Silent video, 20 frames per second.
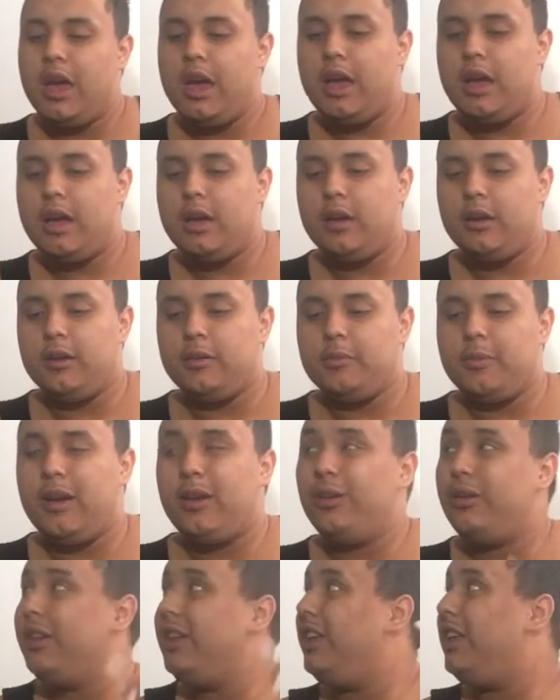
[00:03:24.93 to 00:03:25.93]
I
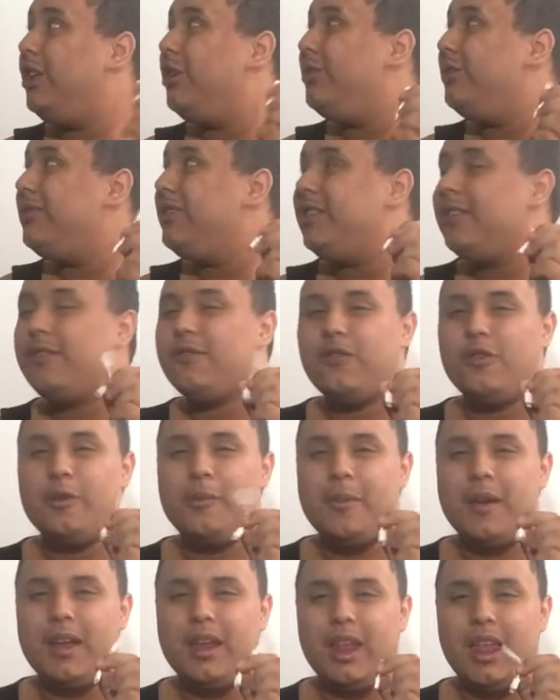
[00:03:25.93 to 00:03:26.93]
only use this
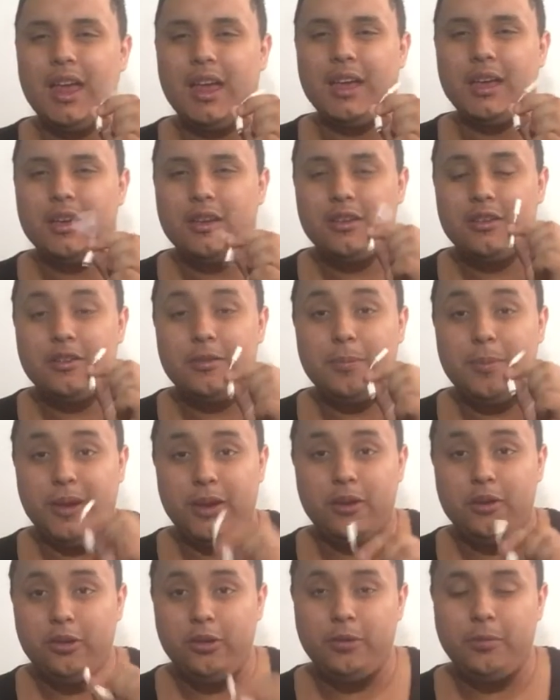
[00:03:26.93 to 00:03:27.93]
for my like
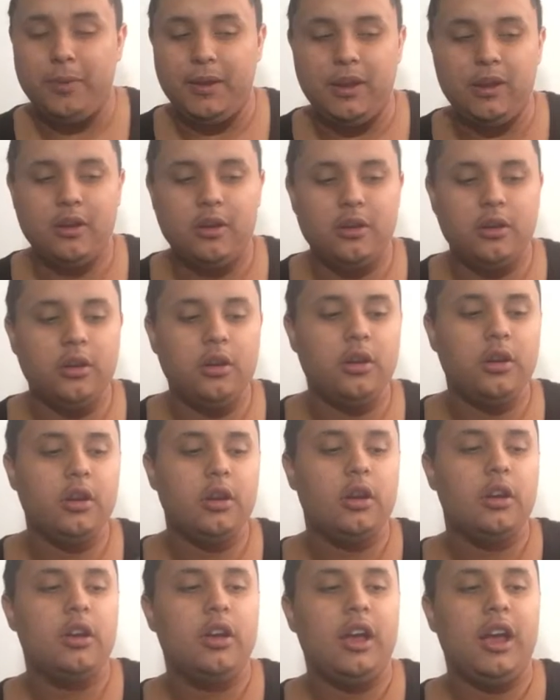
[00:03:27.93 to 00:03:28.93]
speaker.
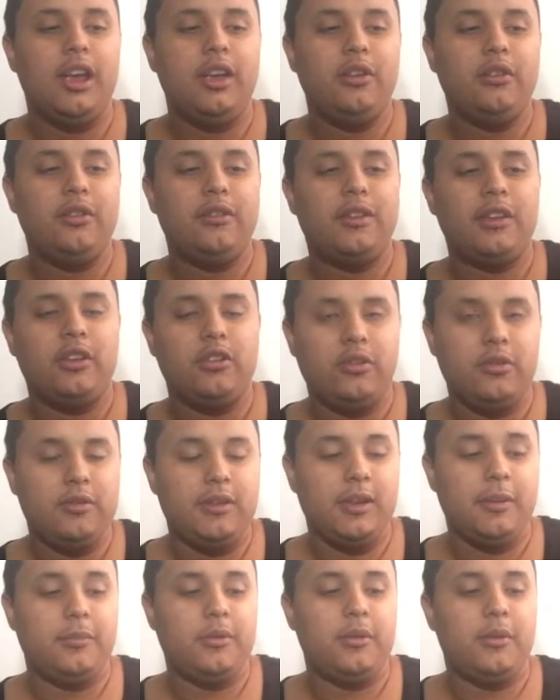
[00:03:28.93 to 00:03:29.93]
I use this like 2
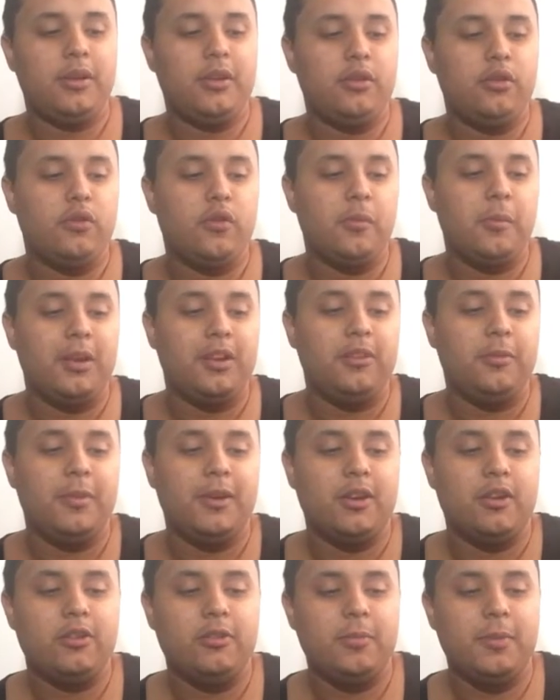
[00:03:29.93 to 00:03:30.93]
times already just for my
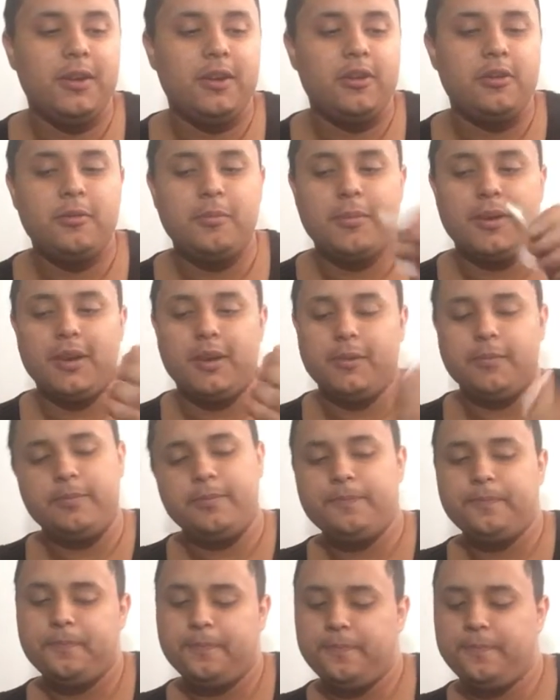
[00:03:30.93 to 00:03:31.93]
speaker, but
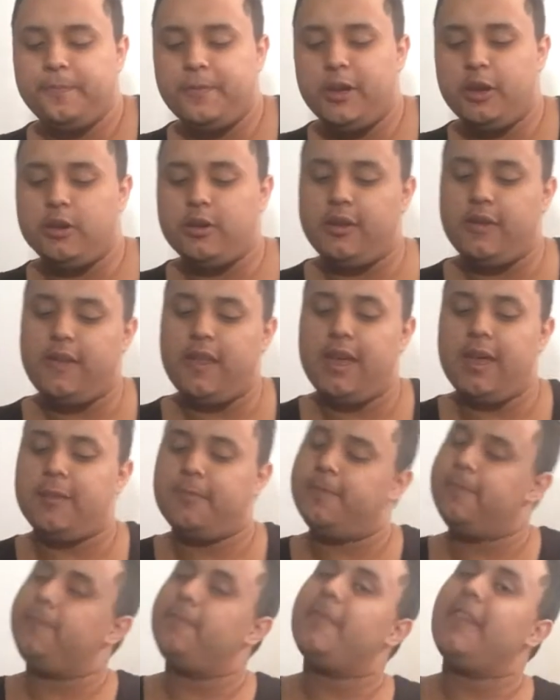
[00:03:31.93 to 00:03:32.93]
other than
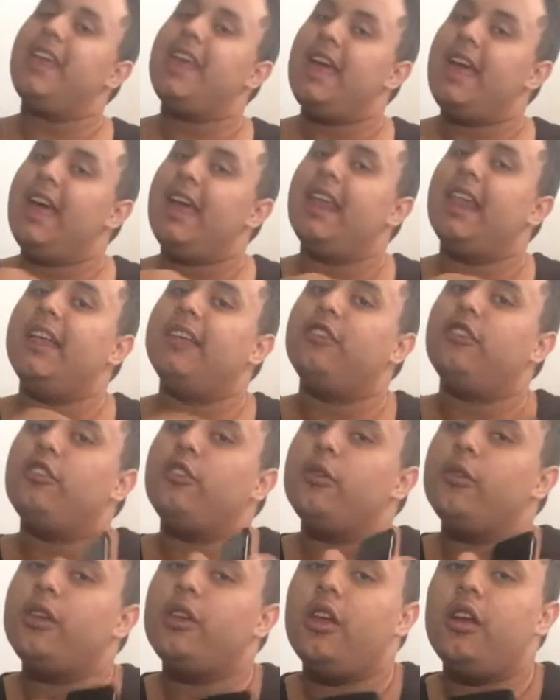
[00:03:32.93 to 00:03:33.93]
that, let's
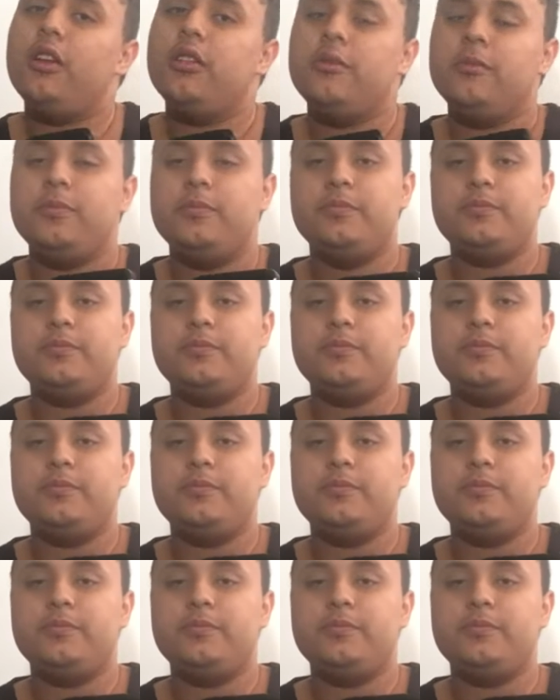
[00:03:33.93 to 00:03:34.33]
turn it on.